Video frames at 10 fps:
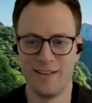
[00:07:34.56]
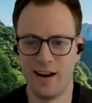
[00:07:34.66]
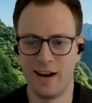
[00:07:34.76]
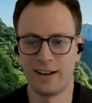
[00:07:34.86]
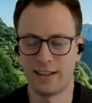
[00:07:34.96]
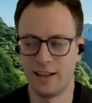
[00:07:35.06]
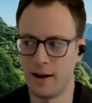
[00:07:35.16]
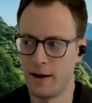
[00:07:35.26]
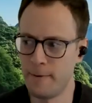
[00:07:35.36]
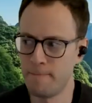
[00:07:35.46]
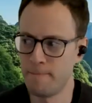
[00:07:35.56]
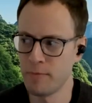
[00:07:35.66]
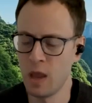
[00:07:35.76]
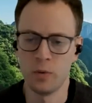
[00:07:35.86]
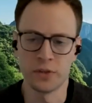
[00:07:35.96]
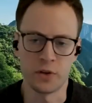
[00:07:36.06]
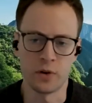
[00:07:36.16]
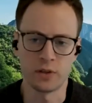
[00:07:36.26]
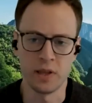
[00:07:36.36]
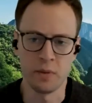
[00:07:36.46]
yeah. Um, well, so you
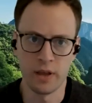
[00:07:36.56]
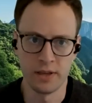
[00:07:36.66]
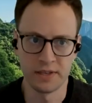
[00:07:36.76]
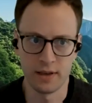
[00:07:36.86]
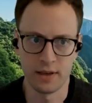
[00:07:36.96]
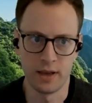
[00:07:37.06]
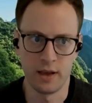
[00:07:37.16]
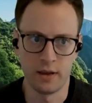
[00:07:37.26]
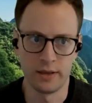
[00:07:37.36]
know, KLIMA is a,